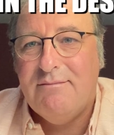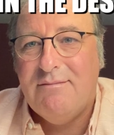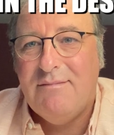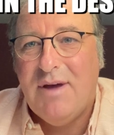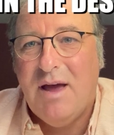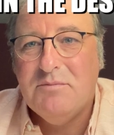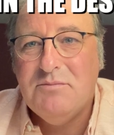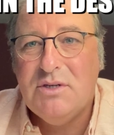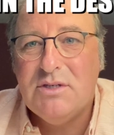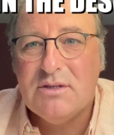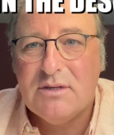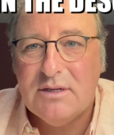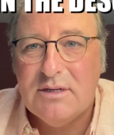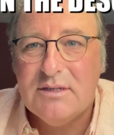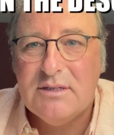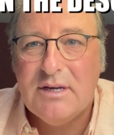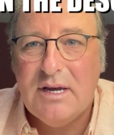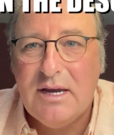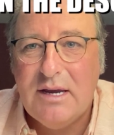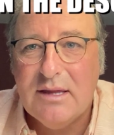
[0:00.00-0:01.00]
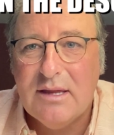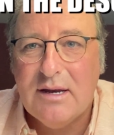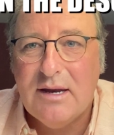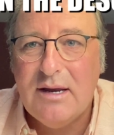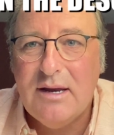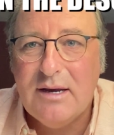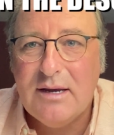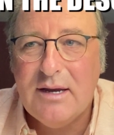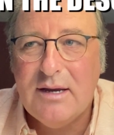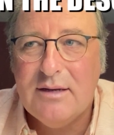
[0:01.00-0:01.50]
I'm just going to stay here the
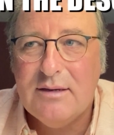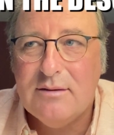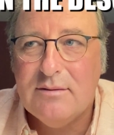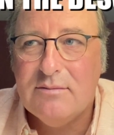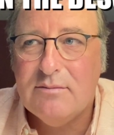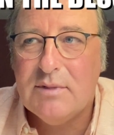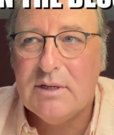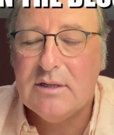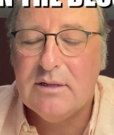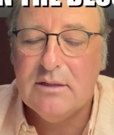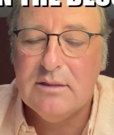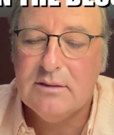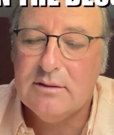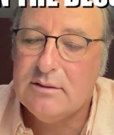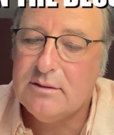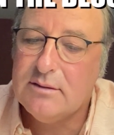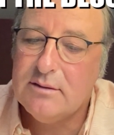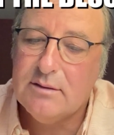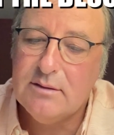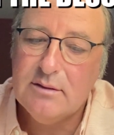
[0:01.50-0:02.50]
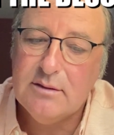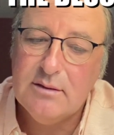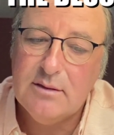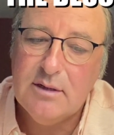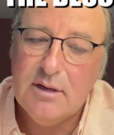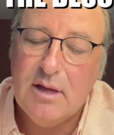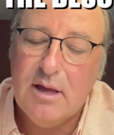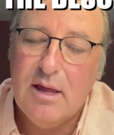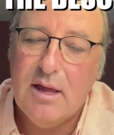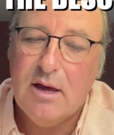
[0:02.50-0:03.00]
night again because
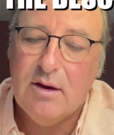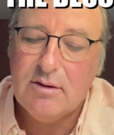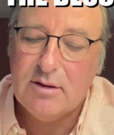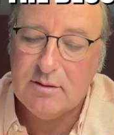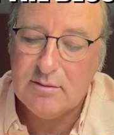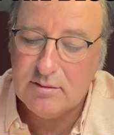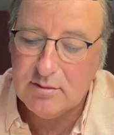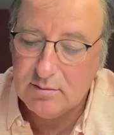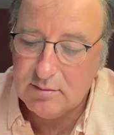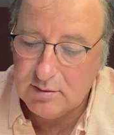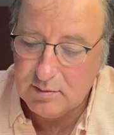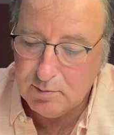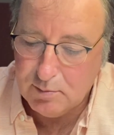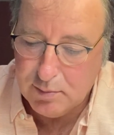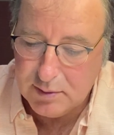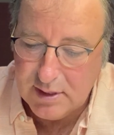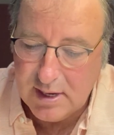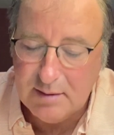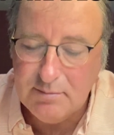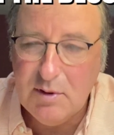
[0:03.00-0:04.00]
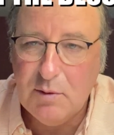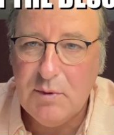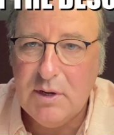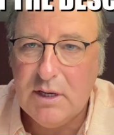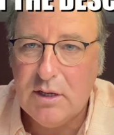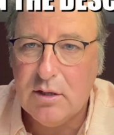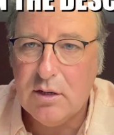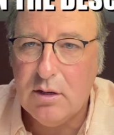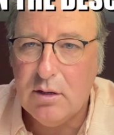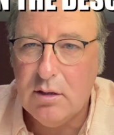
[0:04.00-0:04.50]
I'll plan my
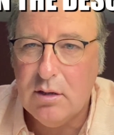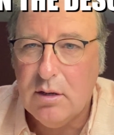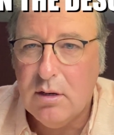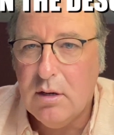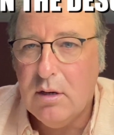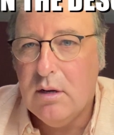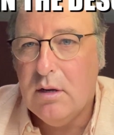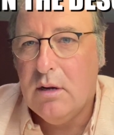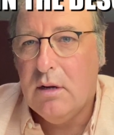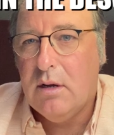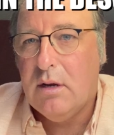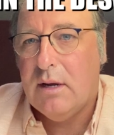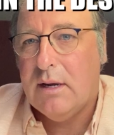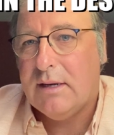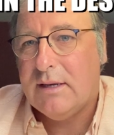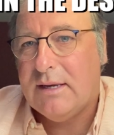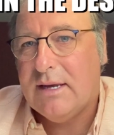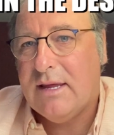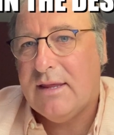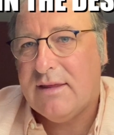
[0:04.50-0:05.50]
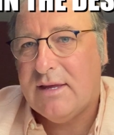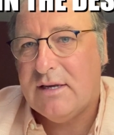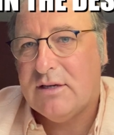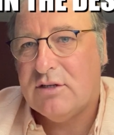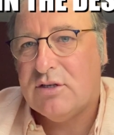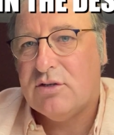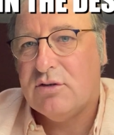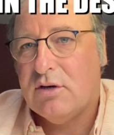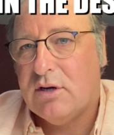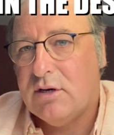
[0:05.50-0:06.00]
week out and get
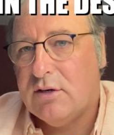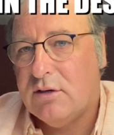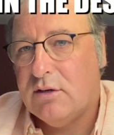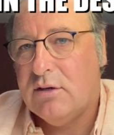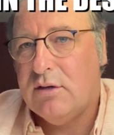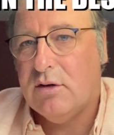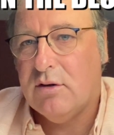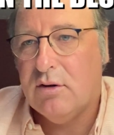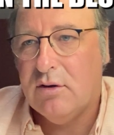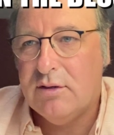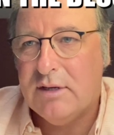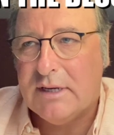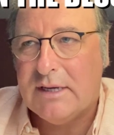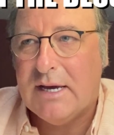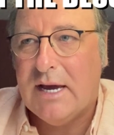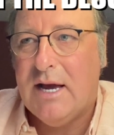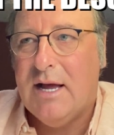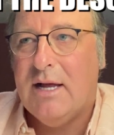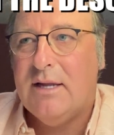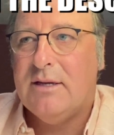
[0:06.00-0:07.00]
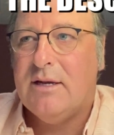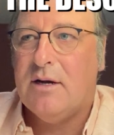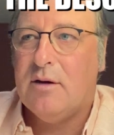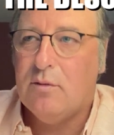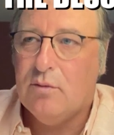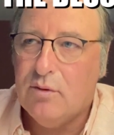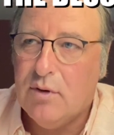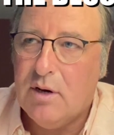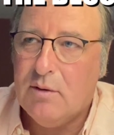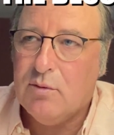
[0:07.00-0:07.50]
things sorted out on the calendar,
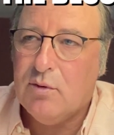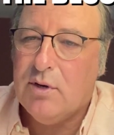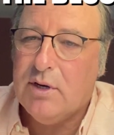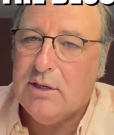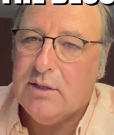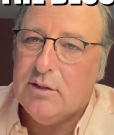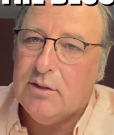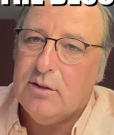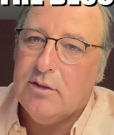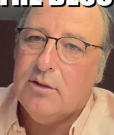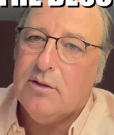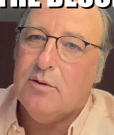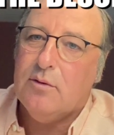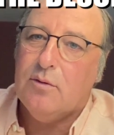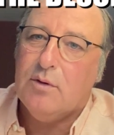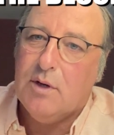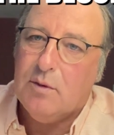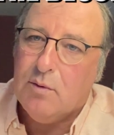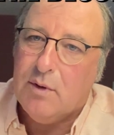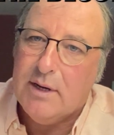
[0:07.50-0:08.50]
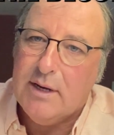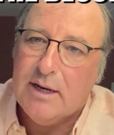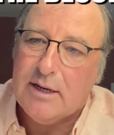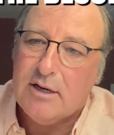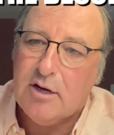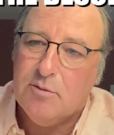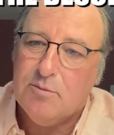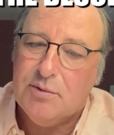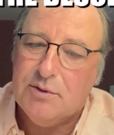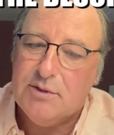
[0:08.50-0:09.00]
what I want to do, what I want to
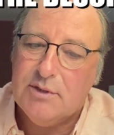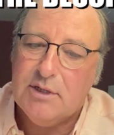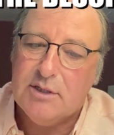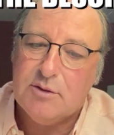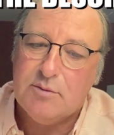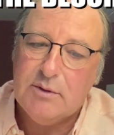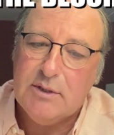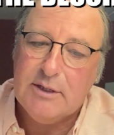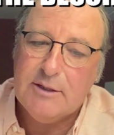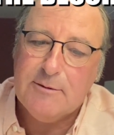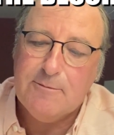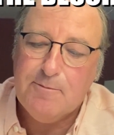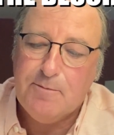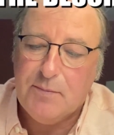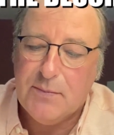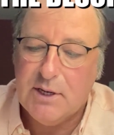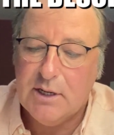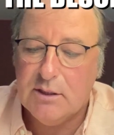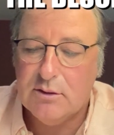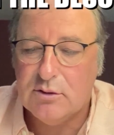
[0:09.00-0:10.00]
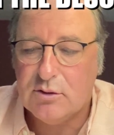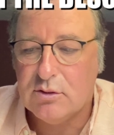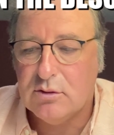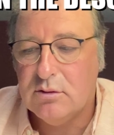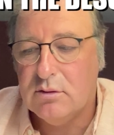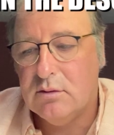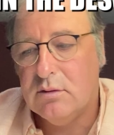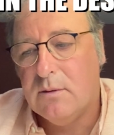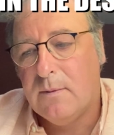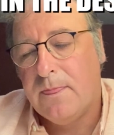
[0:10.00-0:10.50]
accomplish this week. And
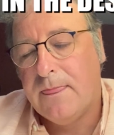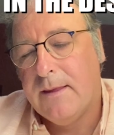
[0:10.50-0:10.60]
so